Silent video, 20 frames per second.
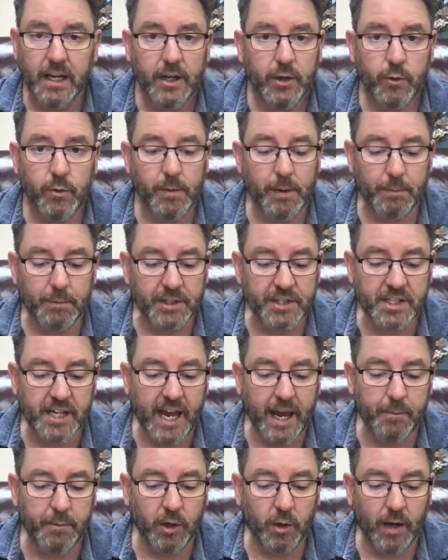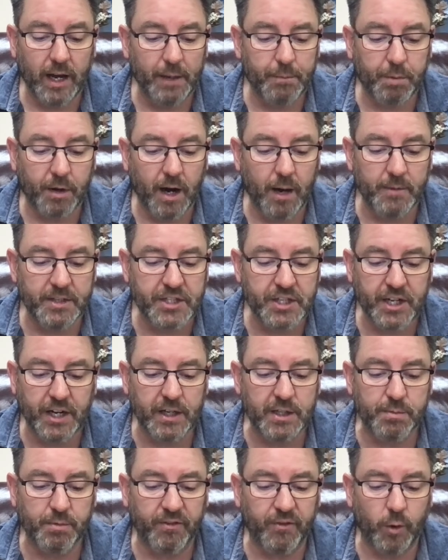Remember, Samuel had promised
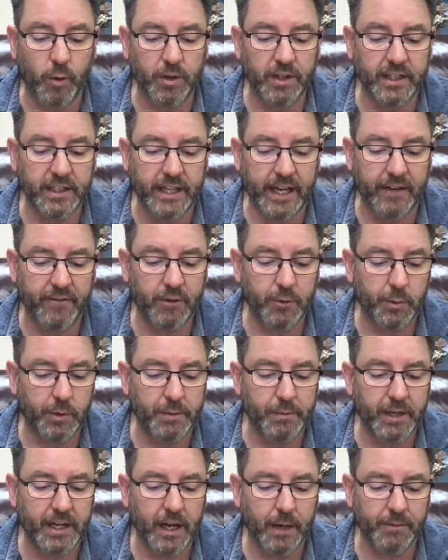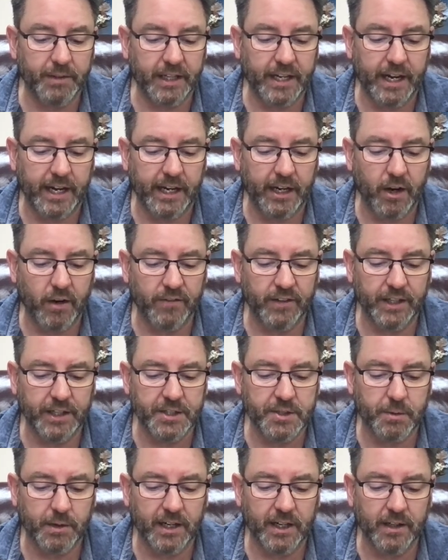years before that David would become the king over
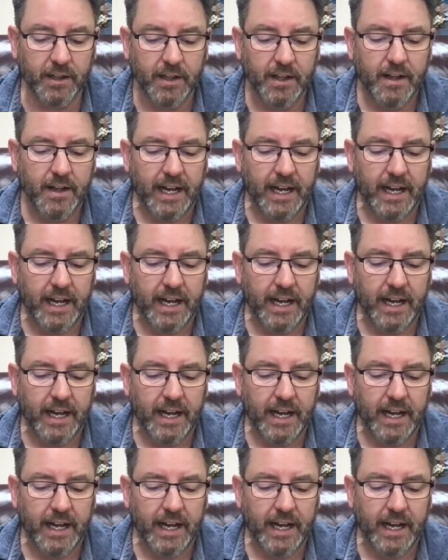Israel.